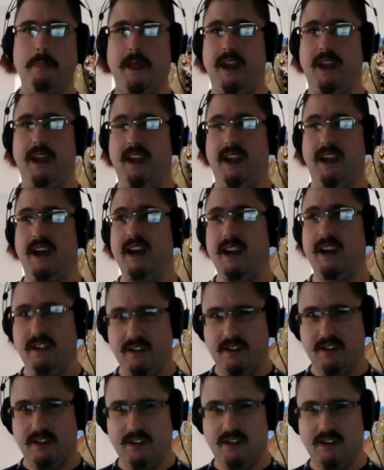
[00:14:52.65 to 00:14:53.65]

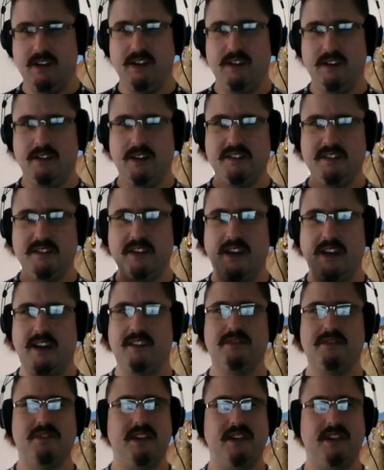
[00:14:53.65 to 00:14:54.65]
AI
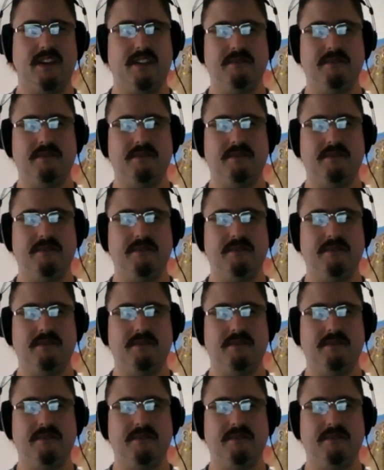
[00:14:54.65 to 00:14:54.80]
attacks.